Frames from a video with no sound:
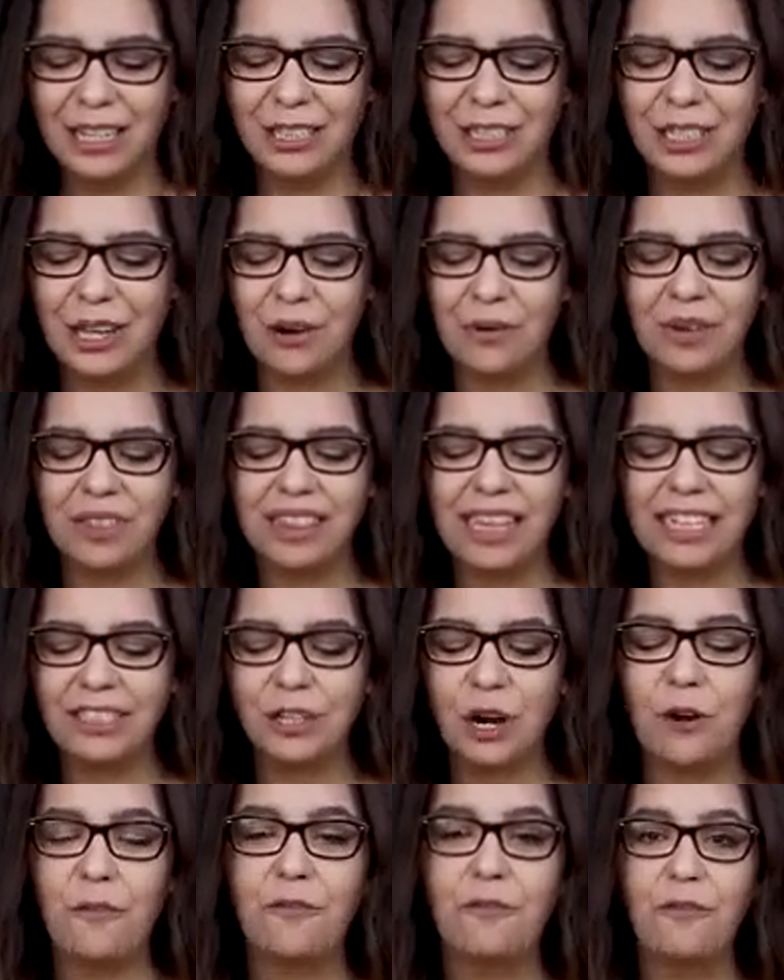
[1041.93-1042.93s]
So
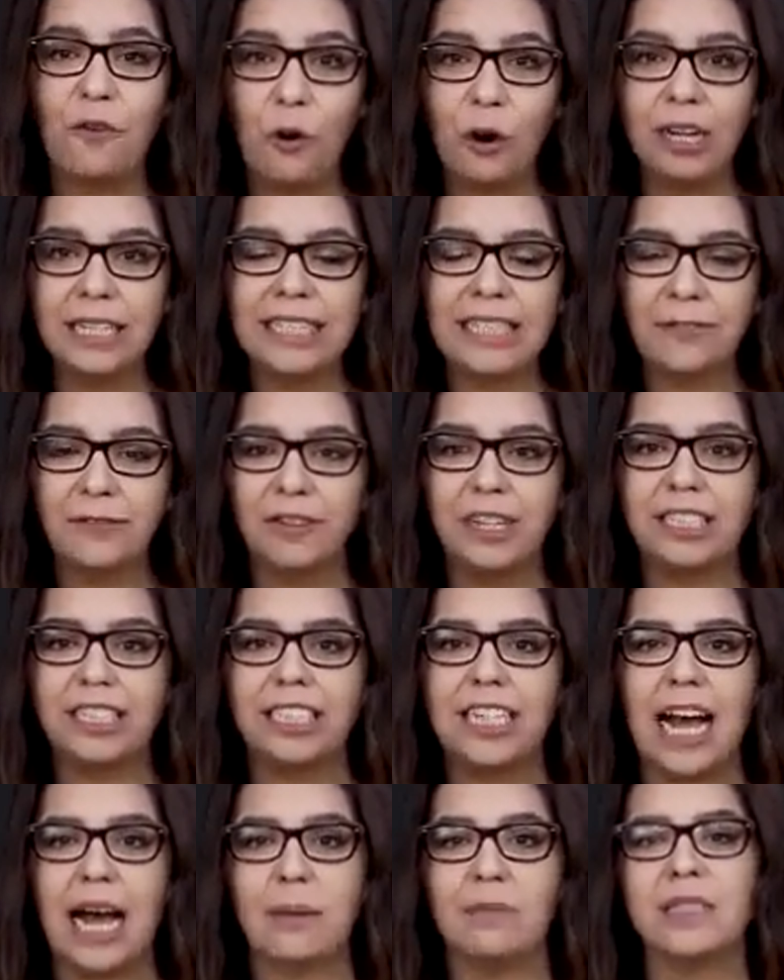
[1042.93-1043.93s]
these are 4
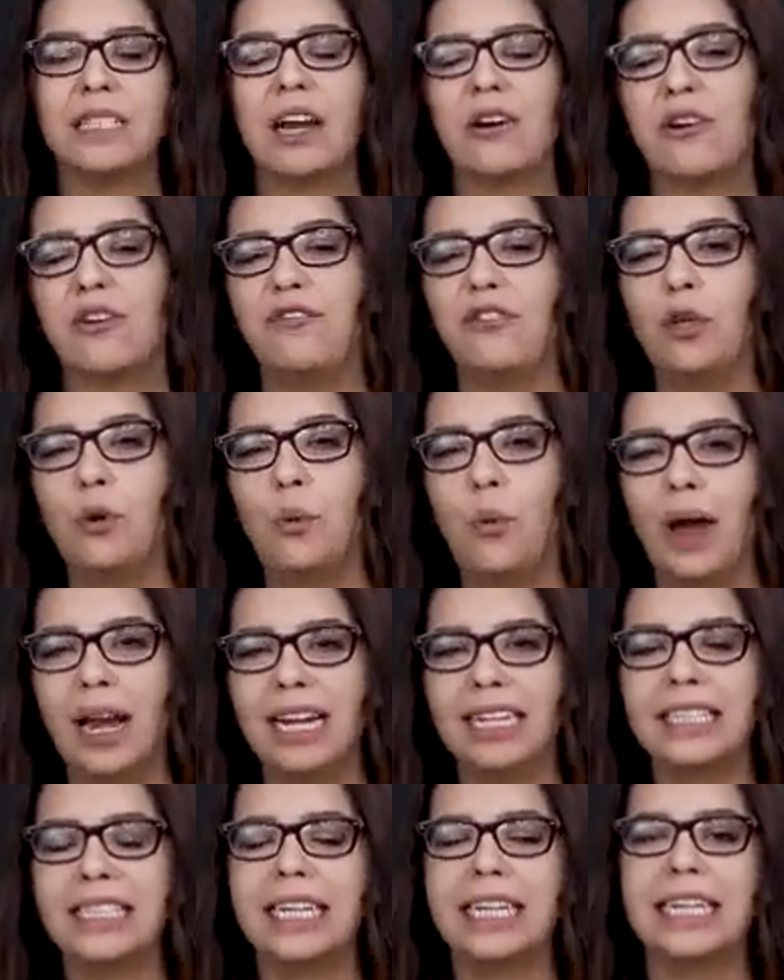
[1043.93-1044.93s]
different jobs. Now, if you
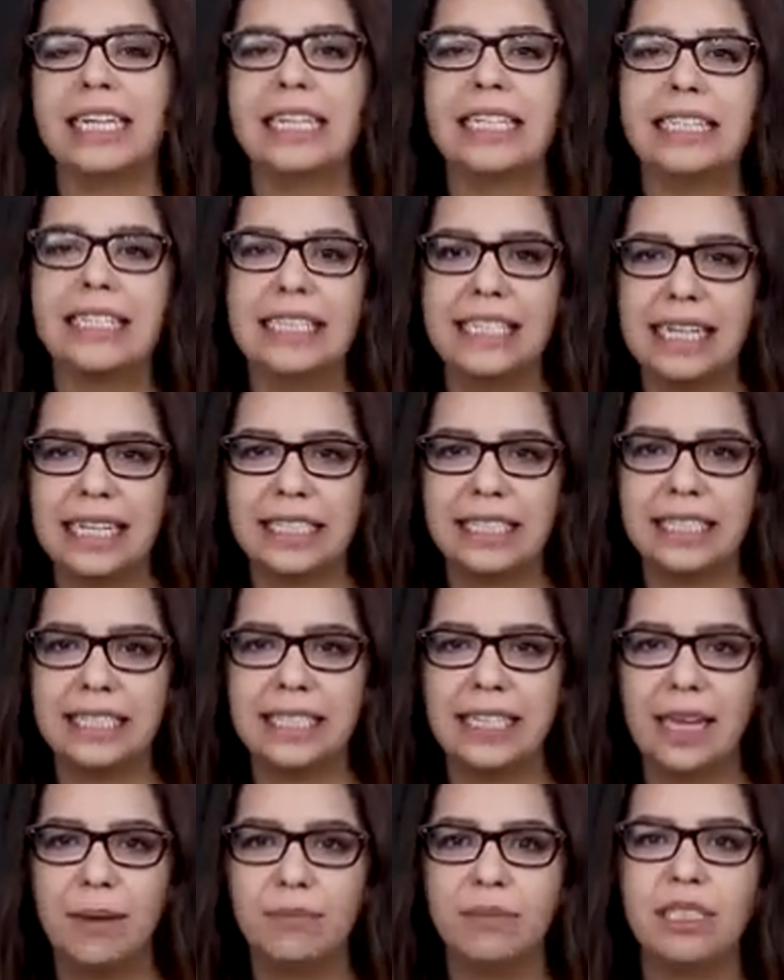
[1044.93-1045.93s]
wanted to
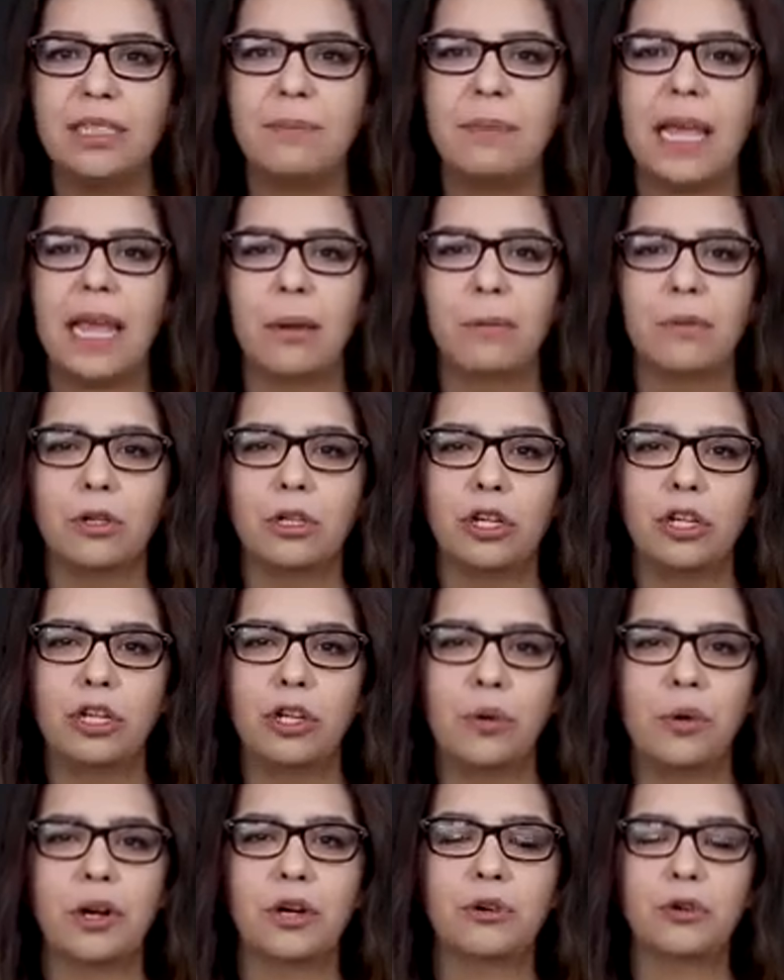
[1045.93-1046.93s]
condense them to be able to
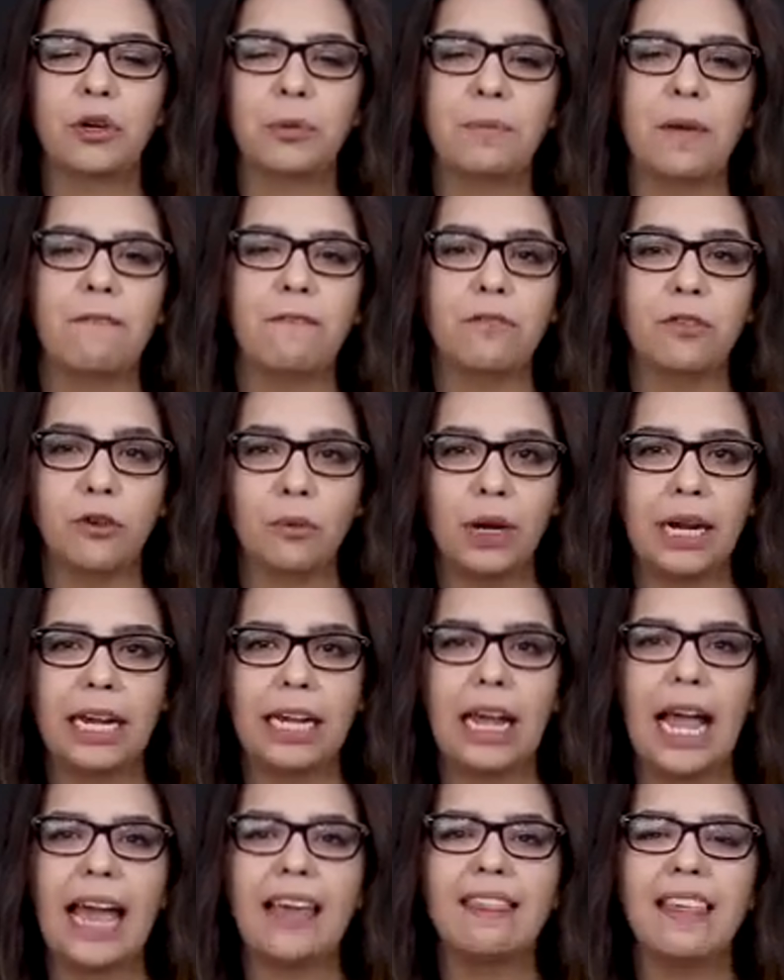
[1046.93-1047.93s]
do a group of
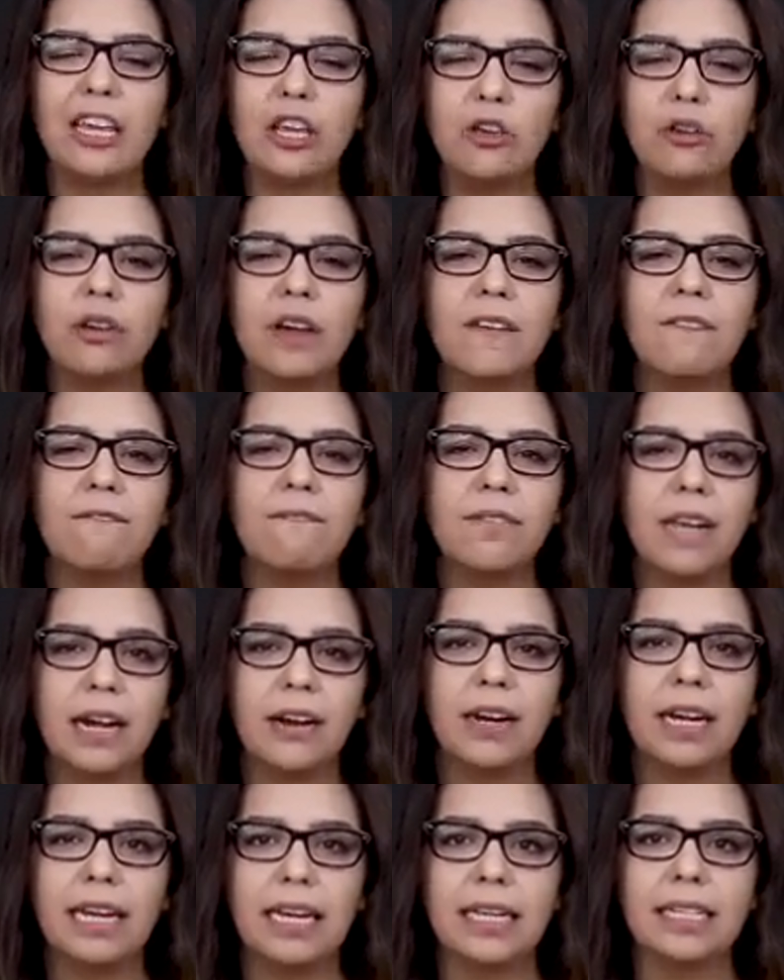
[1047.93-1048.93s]
3, I think you could
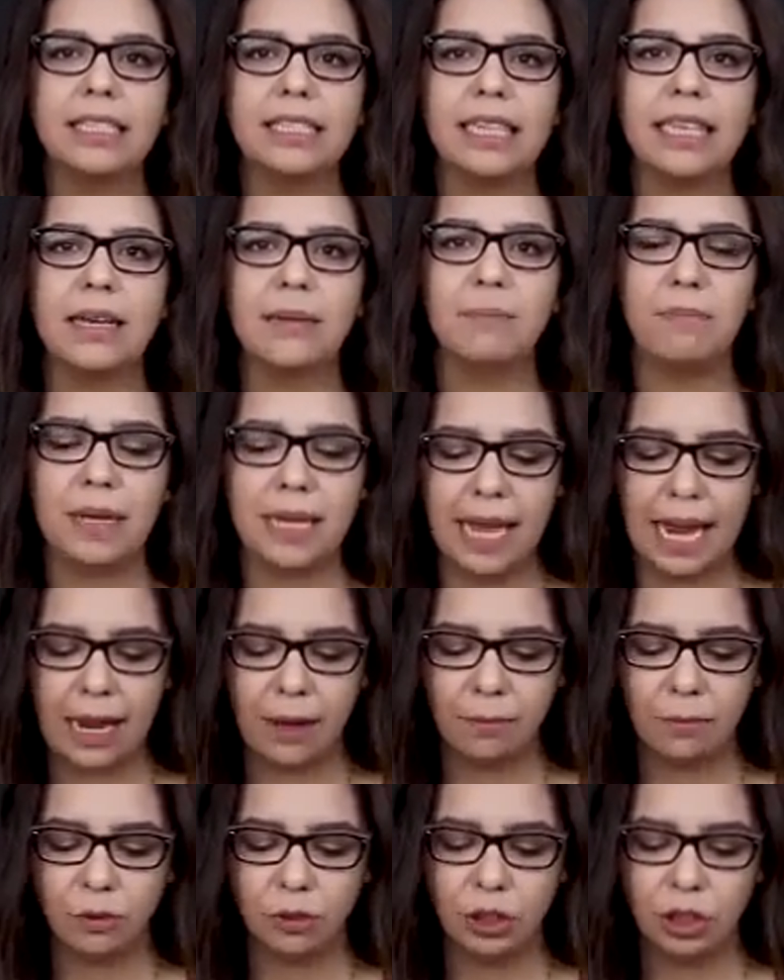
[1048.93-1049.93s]
very easily be
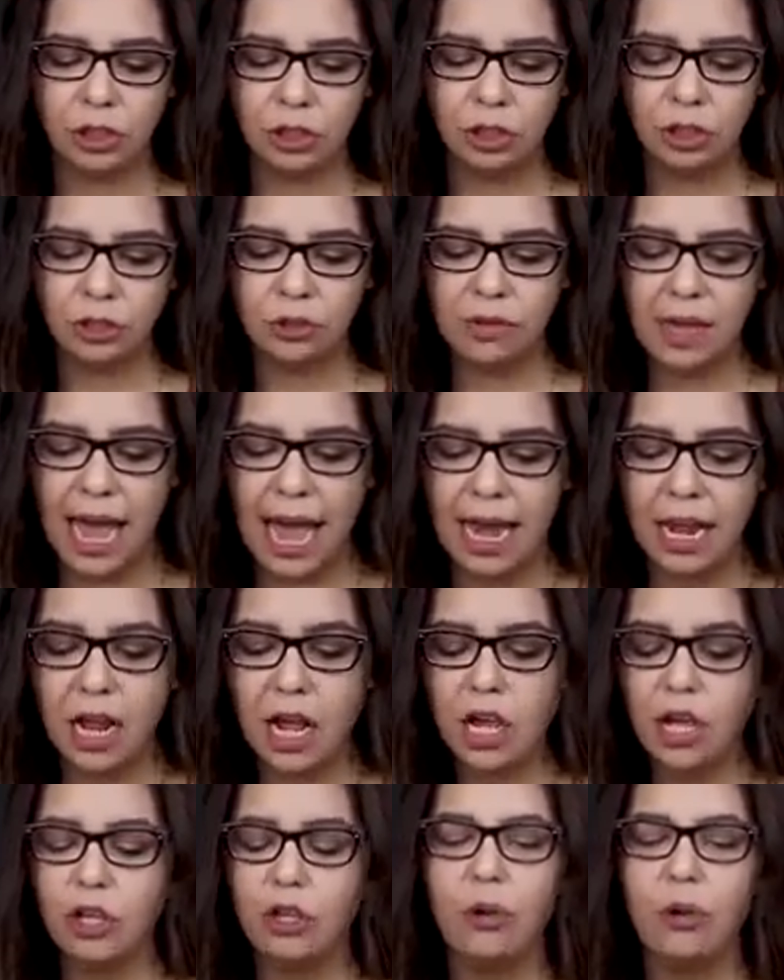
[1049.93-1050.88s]
able to do that.